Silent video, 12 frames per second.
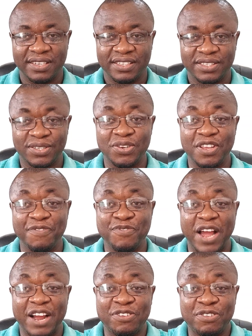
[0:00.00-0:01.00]
So if
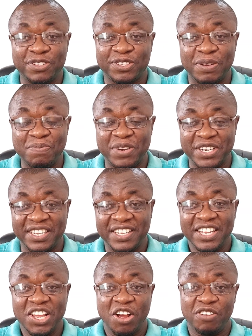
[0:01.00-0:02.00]
you accuse somebody
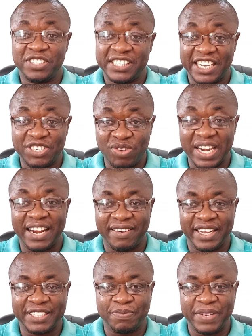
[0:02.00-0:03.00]
of sexual
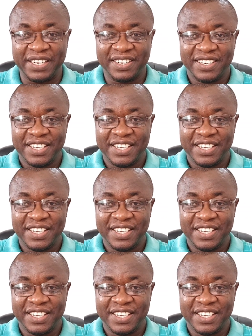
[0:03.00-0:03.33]
harassment,